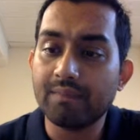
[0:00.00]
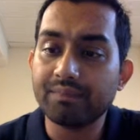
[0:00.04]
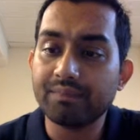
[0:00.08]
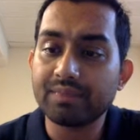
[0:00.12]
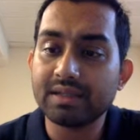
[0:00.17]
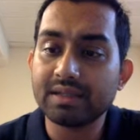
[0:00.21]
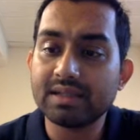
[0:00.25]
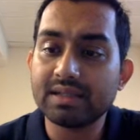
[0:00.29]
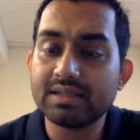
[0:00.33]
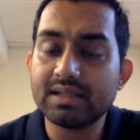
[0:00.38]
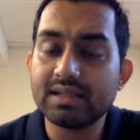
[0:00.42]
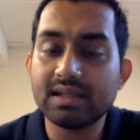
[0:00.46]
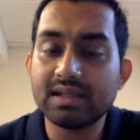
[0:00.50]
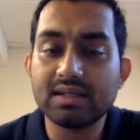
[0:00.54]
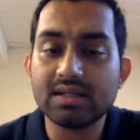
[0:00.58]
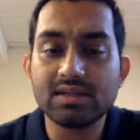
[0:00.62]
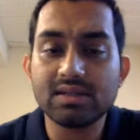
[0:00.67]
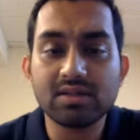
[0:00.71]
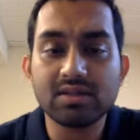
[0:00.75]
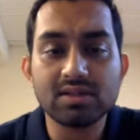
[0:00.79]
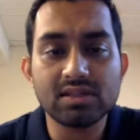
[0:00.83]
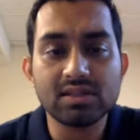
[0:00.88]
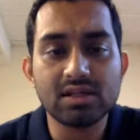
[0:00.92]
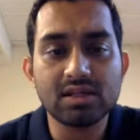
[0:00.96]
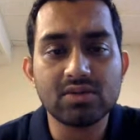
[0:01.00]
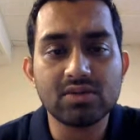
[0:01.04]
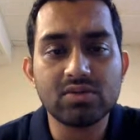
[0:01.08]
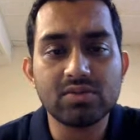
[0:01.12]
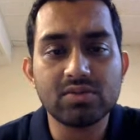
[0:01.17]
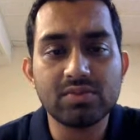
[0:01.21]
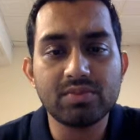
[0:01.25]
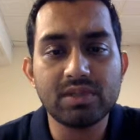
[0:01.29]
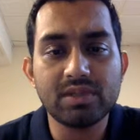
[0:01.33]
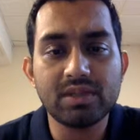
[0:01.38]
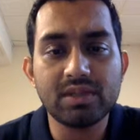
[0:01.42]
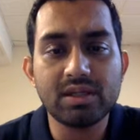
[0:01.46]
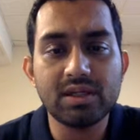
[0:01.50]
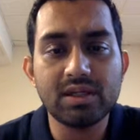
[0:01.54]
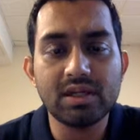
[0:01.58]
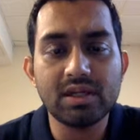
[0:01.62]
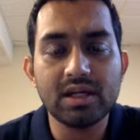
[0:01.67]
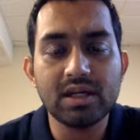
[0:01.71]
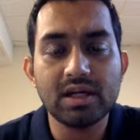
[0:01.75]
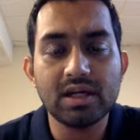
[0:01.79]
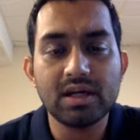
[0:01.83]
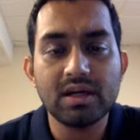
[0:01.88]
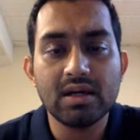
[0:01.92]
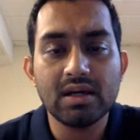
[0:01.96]
is that it turns out to be
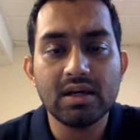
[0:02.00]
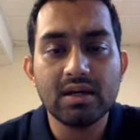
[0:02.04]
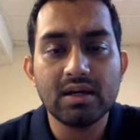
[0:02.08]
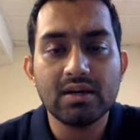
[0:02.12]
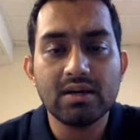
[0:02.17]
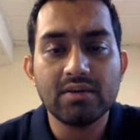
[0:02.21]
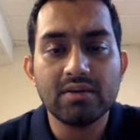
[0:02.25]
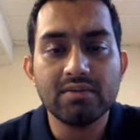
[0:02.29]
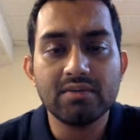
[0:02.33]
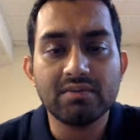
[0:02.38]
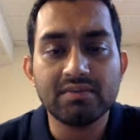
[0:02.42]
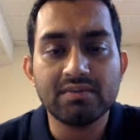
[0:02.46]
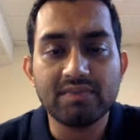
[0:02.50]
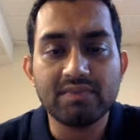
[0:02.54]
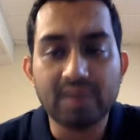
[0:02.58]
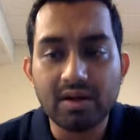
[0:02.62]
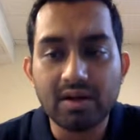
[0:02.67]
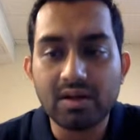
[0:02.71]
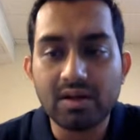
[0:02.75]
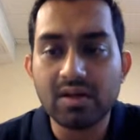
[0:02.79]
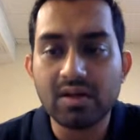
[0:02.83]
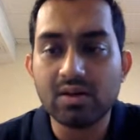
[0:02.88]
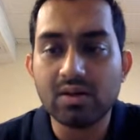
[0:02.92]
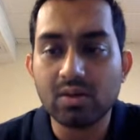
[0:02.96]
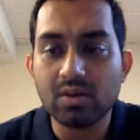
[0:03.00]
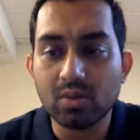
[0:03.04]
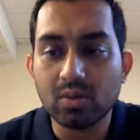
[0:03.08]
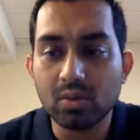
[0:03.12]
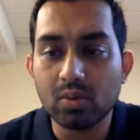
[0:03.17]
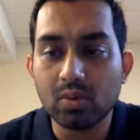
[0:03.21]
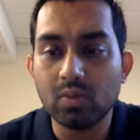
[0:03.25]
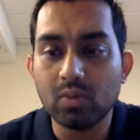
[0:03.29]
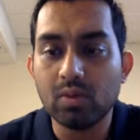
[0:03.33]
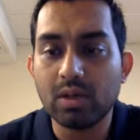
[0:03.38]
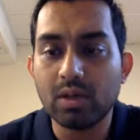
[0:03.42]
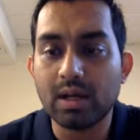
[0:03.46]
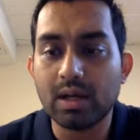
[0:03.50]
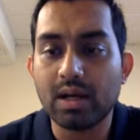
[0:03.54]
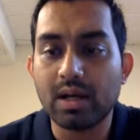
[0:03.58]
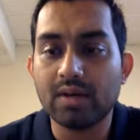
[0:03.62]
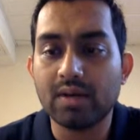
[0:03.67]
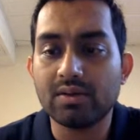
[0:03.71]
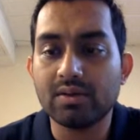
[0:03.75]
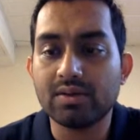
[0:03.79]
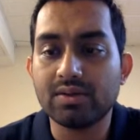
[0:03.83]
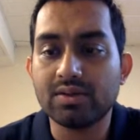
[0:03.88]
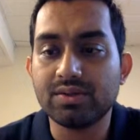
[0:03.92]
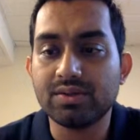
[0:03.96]
very cold.
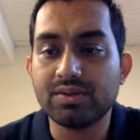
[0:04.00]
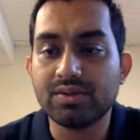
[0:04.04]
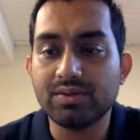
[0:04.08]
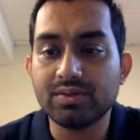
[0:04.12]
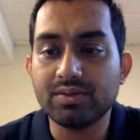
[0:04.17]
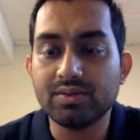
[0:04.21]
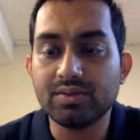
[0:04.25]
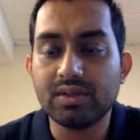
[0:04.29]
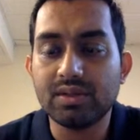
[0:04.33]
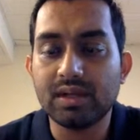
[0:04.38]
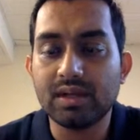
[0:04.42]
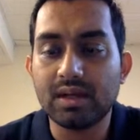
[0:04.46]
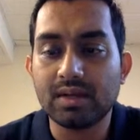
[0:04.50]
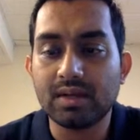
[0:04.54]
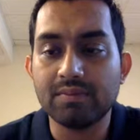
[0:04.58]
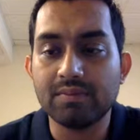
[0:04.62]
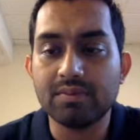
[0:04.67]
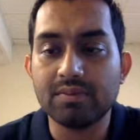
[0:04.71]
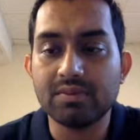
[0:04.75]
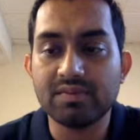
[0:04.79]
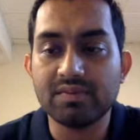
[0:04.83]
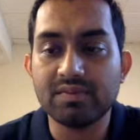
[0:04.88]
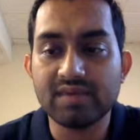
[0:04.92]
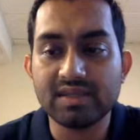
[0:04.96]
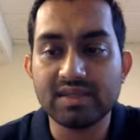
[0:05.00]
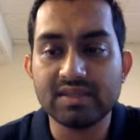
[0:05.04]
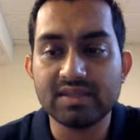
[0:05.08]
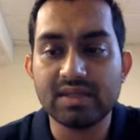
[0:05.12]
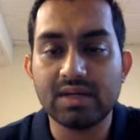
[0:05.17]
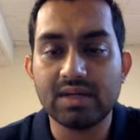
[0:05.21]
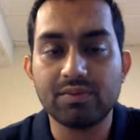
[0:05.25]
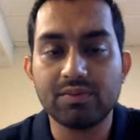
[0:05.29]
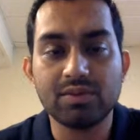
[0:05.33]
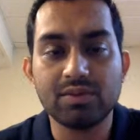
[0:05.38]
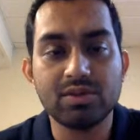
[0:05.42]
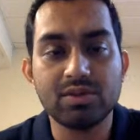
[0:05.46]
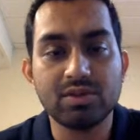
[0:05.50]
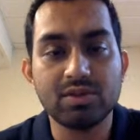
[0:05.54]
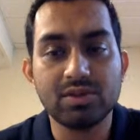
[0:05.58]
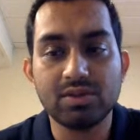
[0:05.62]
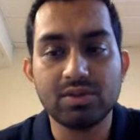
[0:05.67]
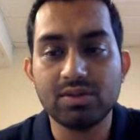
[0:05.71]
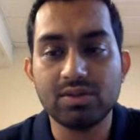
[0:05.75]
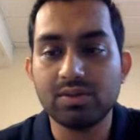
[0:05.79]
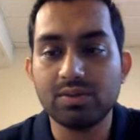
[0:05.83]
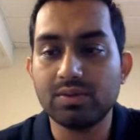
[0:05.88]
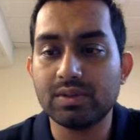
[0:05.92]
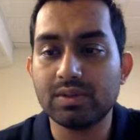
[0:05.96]
And to do the to fix that, what you can
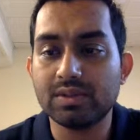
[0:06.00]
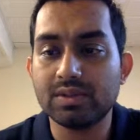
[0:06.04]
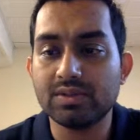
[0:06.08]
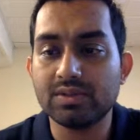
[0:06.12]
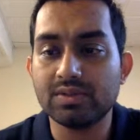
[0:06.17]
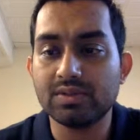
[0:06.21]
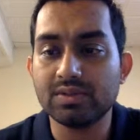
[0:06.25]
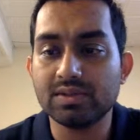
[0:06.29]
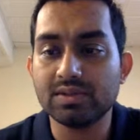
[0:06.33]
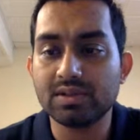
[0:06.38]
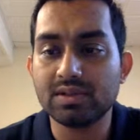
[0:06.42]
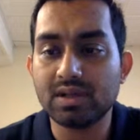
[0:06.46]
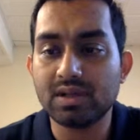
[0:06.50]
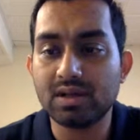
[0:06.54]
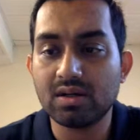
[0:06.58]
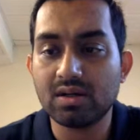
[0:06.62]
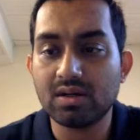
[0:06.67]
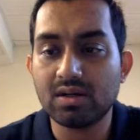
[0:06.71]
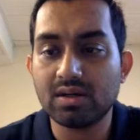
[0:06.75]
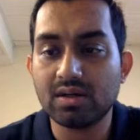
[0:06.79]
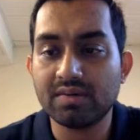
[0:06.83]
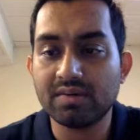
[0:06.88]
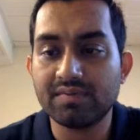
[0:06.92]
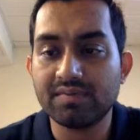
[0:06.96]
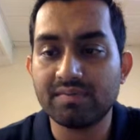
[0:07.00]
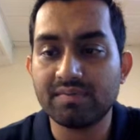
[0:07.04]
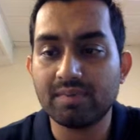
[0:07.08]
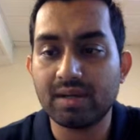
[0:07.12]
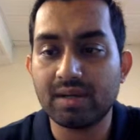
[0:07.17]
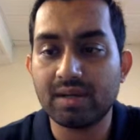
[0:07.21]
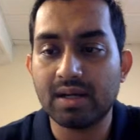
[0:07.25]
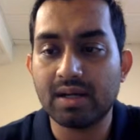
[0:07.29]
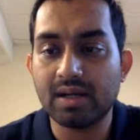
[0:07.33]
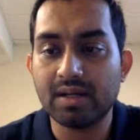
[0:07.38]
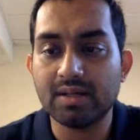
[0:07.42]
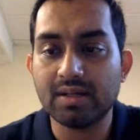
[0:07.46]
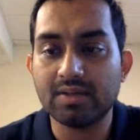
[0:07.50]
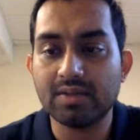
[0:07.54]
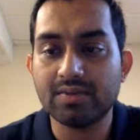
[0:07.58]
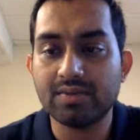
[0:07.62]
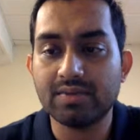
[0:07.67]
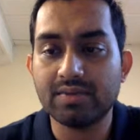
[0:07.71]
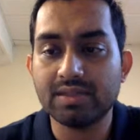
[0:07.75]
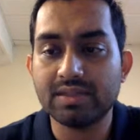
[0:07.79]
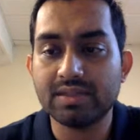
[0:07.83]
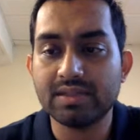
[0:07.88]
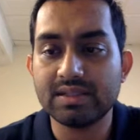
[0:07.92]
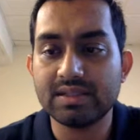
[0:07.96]
do is you can start off by
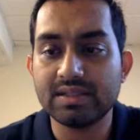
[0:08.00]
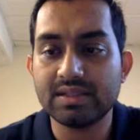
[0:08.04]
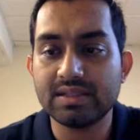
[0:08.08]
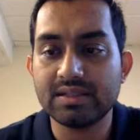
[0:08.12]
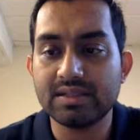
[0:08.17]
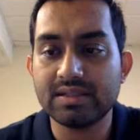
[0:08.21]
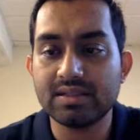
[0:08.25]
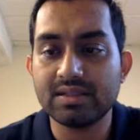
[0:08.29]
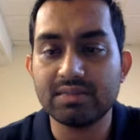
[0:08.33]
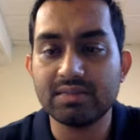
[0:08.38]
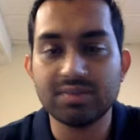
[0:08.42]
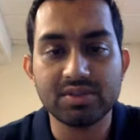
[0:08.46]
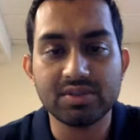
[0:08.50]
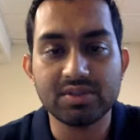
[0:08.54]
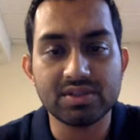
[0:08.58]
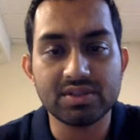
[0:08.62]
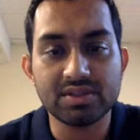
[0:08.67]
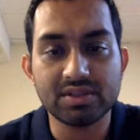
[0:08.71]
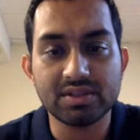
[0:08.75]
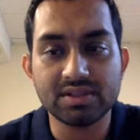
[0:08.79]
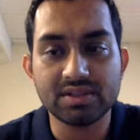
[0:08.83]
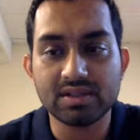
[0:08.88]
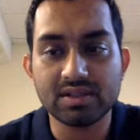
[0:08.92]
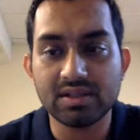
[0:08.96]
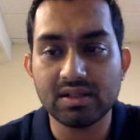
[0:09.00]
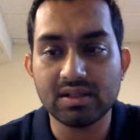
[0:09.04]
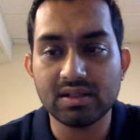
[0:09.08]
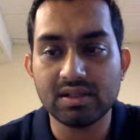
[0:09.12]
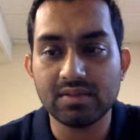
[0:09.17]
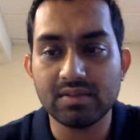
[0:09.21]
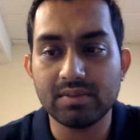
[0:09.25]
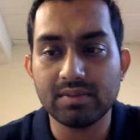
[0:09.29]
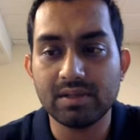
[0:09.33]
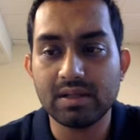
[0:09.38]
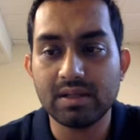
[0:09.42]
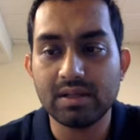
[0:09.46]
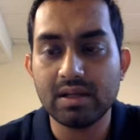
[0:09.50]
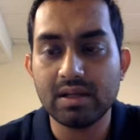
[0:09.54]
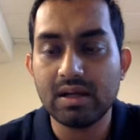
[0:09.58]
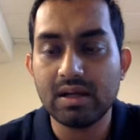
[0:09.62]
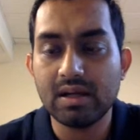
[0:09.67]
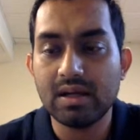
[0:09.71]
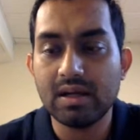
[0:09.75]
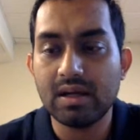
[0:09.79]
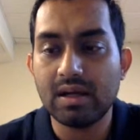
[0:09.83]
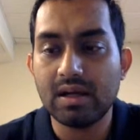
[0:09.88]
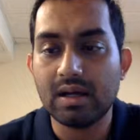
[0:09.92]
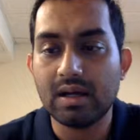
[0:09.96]
increasing the temperature just a little bit,
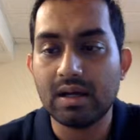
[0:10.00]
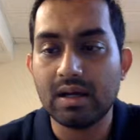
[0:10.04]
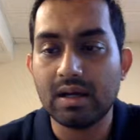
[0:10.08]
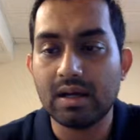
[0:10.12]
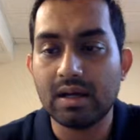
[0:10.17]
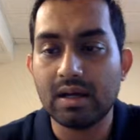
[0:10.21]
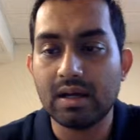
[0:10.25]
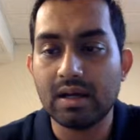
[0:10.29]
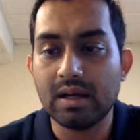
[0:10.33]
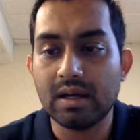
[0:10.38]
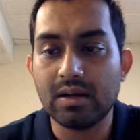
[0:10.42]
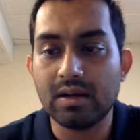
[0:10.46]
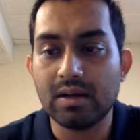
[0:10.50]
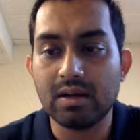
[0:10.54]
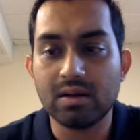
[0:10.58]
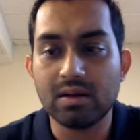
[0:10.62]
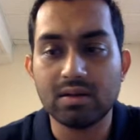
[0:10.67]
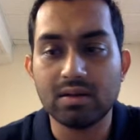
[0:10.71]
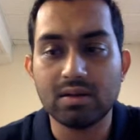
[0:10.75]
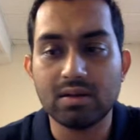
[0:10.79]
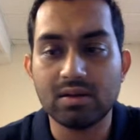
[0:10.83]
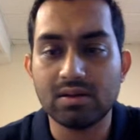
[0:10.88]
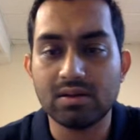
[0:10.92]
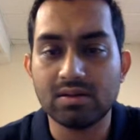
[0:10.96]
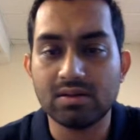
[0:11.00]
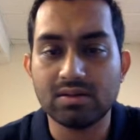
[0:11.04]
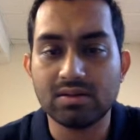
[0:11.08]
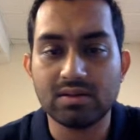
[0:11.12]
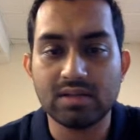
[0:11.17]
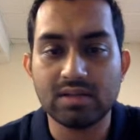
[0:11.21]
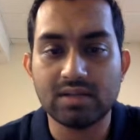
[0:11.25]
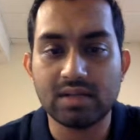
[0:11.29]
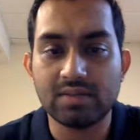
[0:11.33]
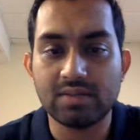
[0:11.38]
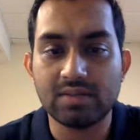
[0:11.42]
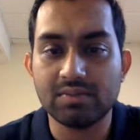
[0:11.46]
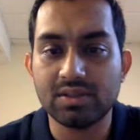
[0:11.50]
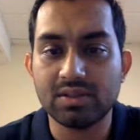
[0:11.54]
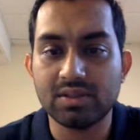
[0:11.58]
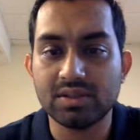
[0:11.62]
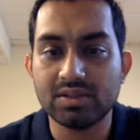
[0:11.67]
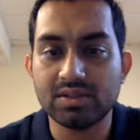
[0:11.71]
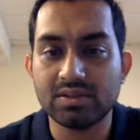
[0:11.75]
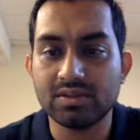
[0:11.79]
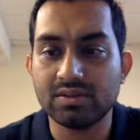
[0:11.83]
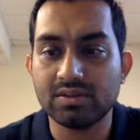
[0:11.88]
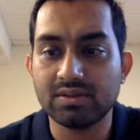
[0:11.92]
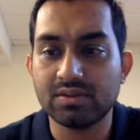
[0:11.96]
and not that much,
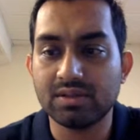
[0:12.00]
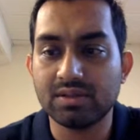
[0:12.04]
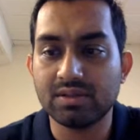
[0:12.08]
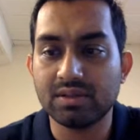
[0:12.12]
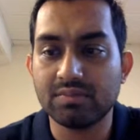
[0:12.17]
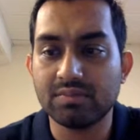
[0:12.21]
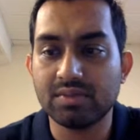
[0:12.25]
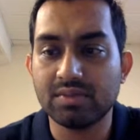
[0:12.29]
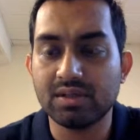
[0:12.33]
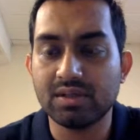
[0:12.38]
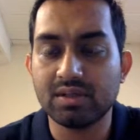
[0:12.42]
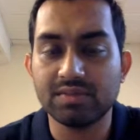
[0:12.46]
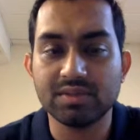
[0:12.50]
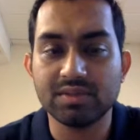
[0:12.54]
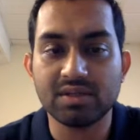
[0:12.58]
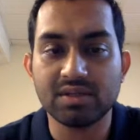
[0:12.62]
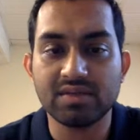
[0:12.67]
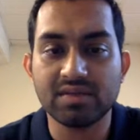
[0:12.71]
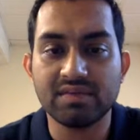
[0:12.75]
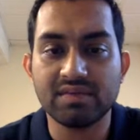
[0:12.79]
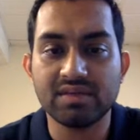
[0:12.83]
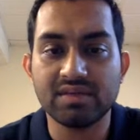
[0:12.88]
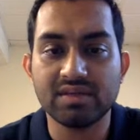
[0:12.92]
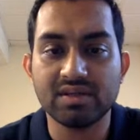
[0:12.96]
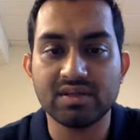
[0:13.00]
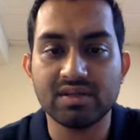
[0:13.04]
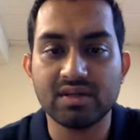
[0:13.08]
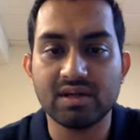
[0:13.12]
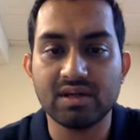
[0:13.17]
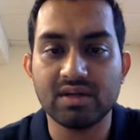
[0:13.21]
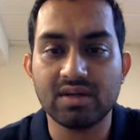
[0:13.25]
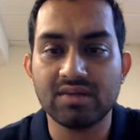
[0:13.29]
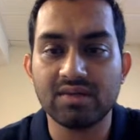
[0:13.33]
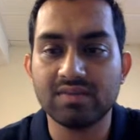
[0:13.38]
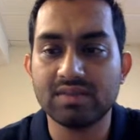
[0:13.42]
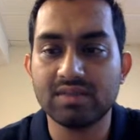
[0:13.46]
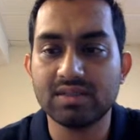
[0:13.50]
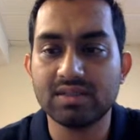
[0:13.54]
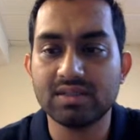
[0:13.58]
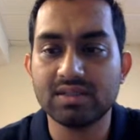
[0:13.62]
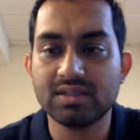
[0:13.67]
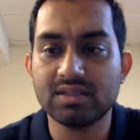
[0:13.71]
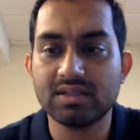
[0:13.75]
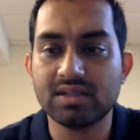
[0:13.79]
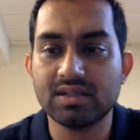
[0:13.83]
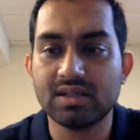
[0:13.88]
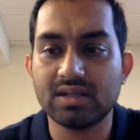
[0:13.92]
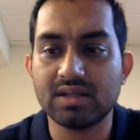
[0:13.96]
that becomes artificial kind of, but just
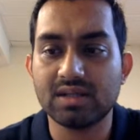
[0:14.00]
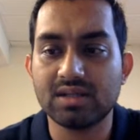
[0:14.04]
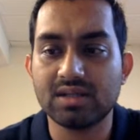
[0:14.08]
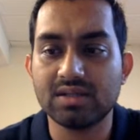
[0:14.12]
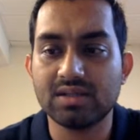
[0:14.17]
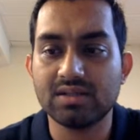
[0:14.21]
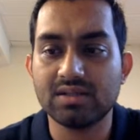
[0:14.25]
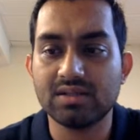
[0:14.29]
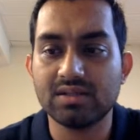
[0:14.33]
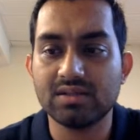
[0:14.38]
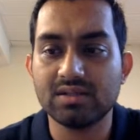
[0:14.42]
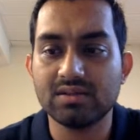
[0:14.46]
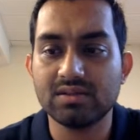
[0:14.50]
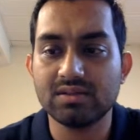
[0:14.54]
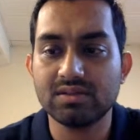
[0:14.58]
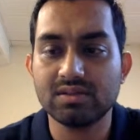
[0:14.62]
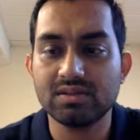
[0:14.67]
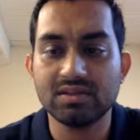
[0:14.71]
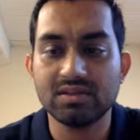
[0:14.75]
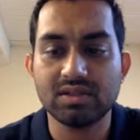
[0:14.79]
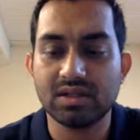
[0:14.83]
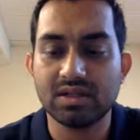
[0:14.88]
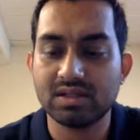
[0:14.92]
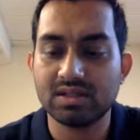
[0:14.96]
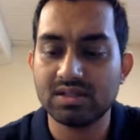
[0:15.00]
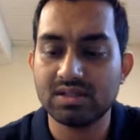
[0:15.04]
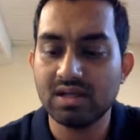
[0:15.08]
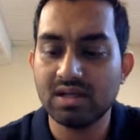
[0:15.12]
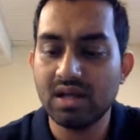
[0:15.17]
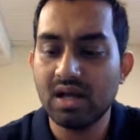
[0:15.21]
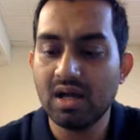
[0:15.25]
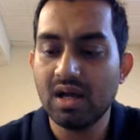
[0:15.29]
a touch, just a touch.